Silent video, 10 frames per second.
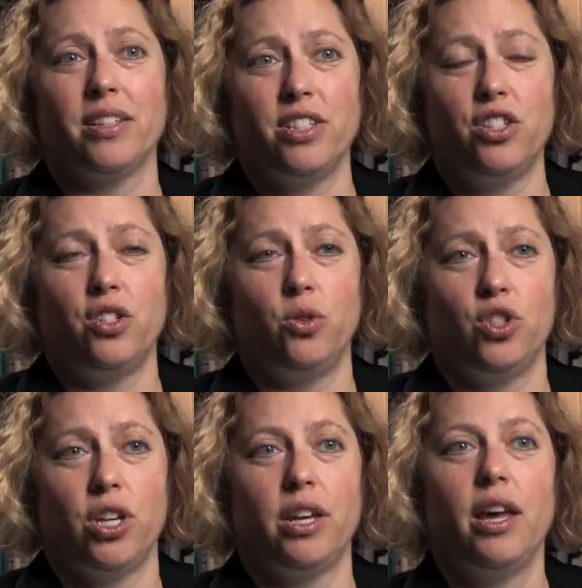the
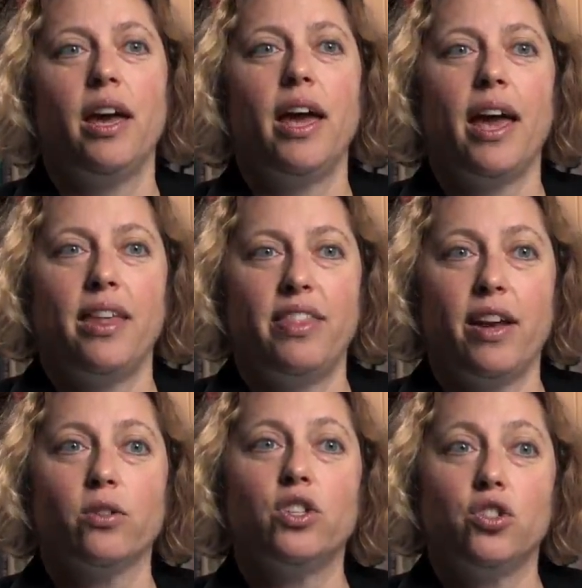Constitution, and
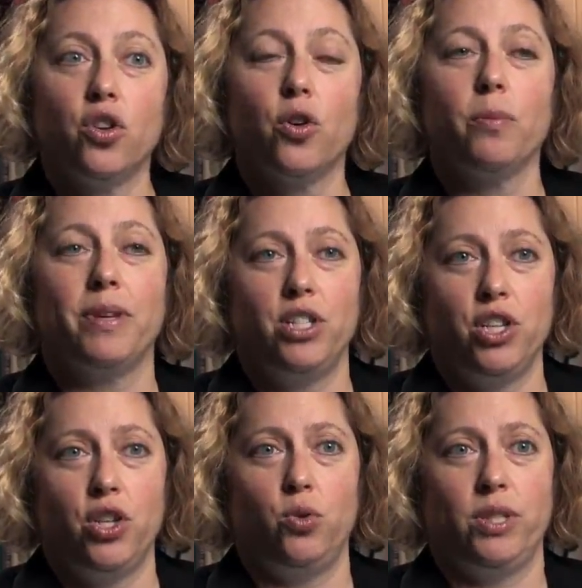they are determined
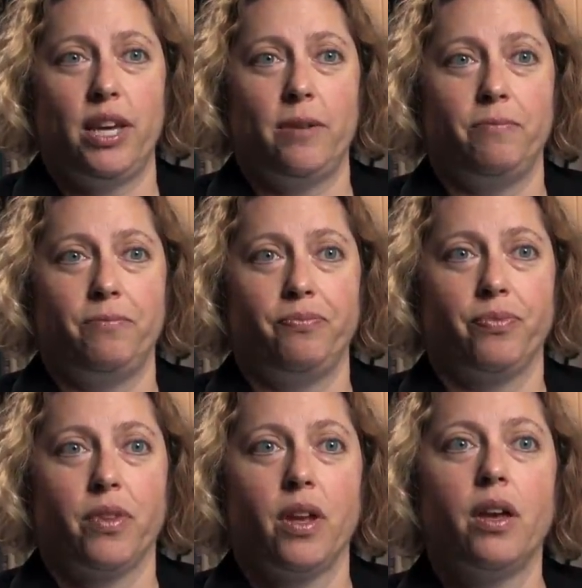to use it.
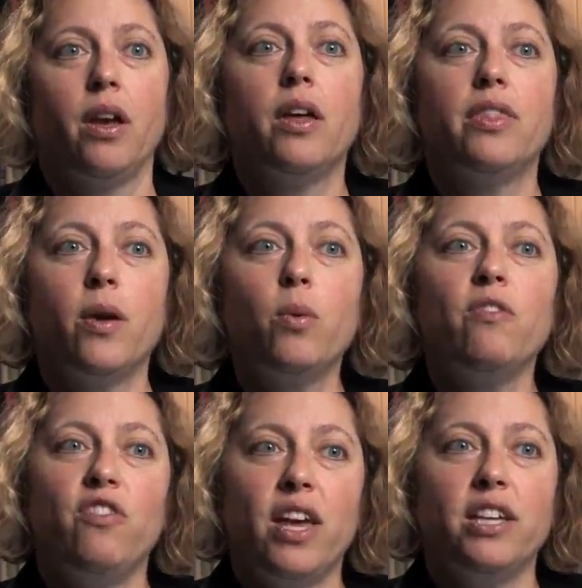They
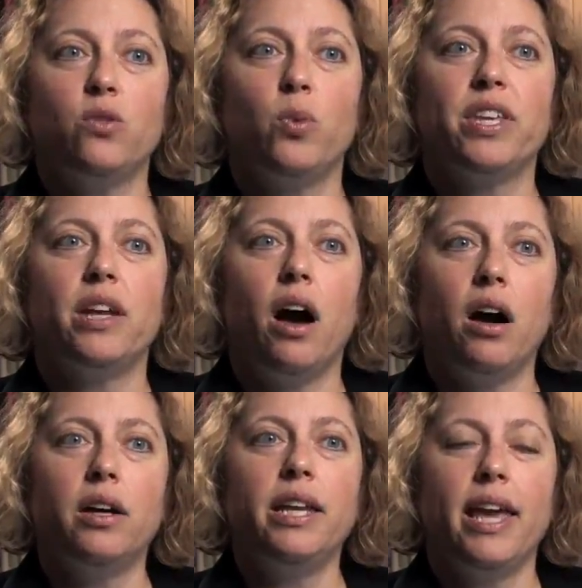were faced with an
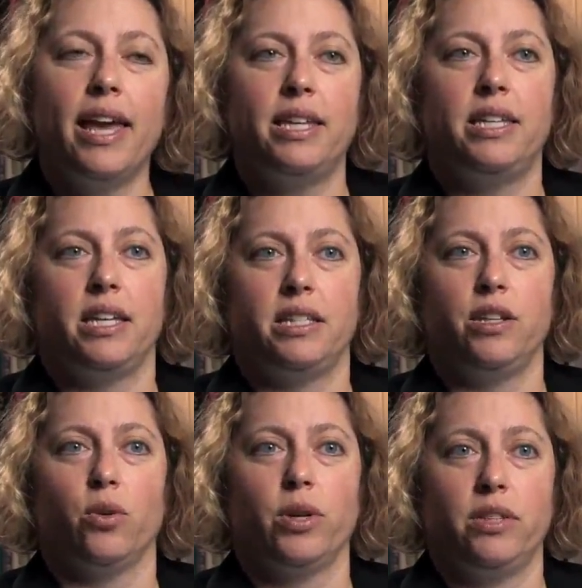unending
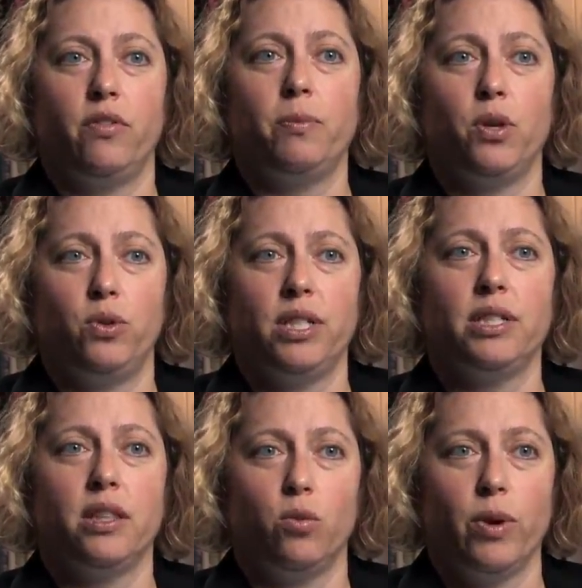series of
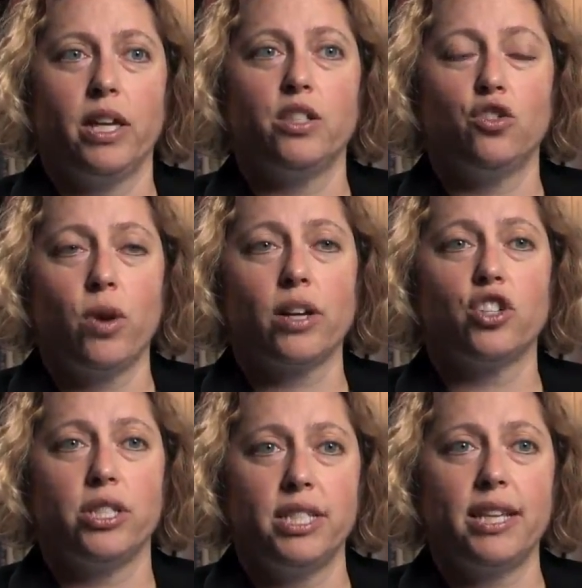abuses in the
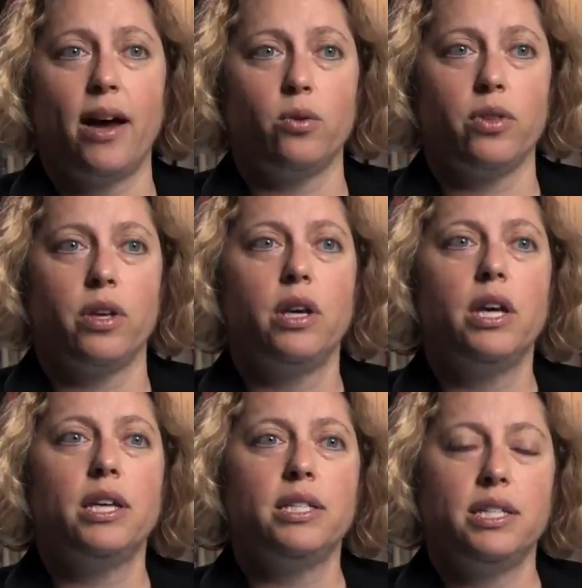Reconstruction South.
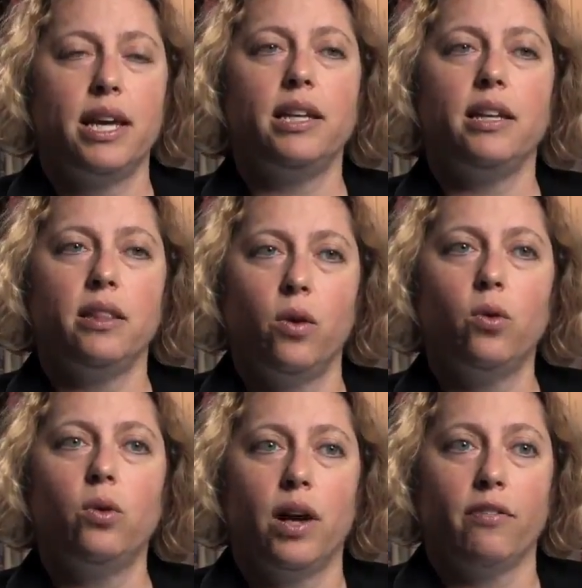State and
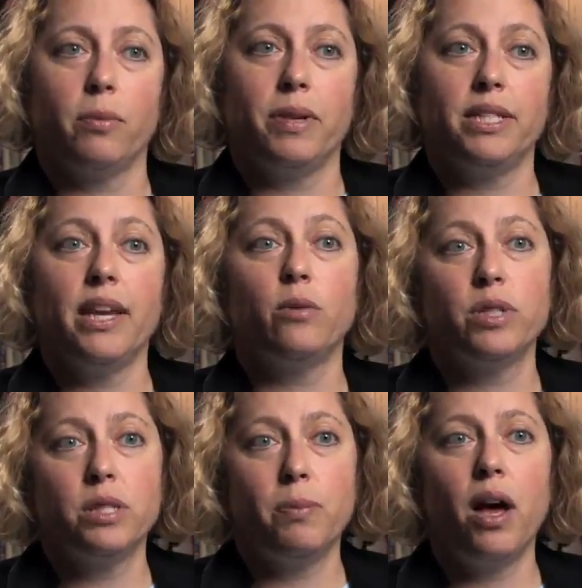local governments had
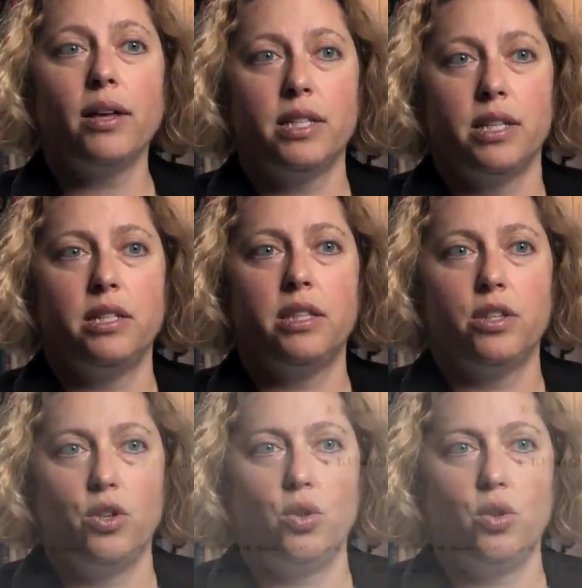responded to the